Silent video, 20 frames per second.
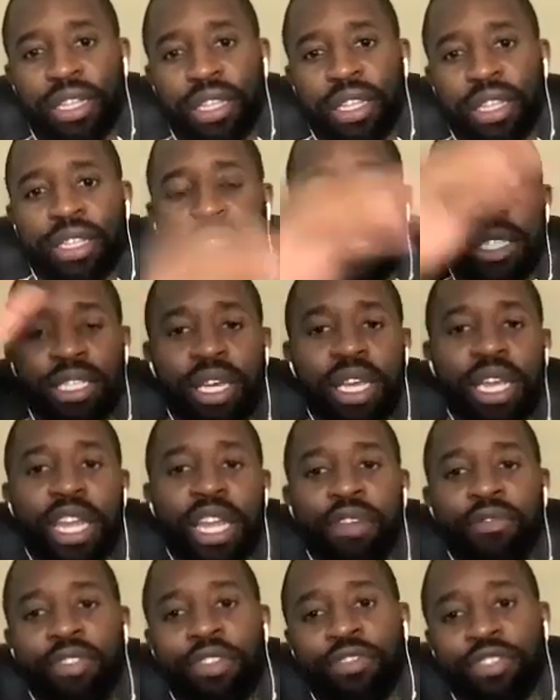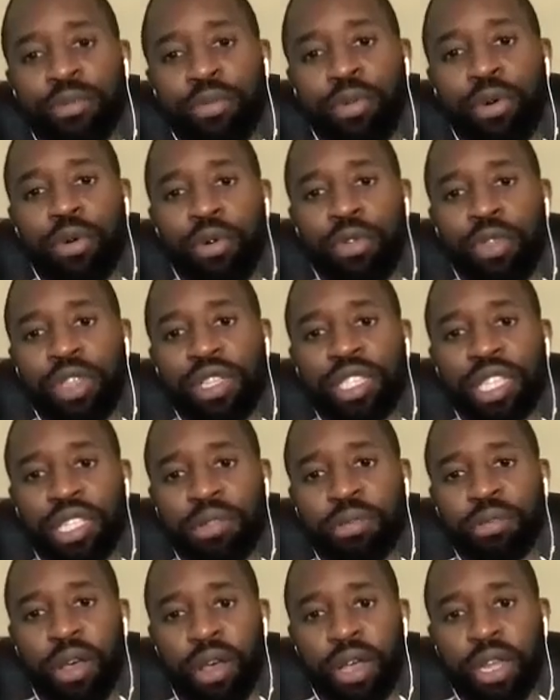So there's a certain level of support that sits
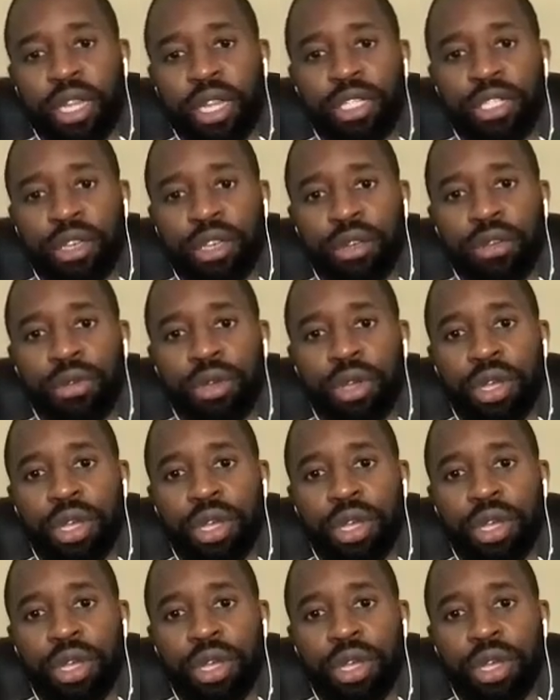behind it too.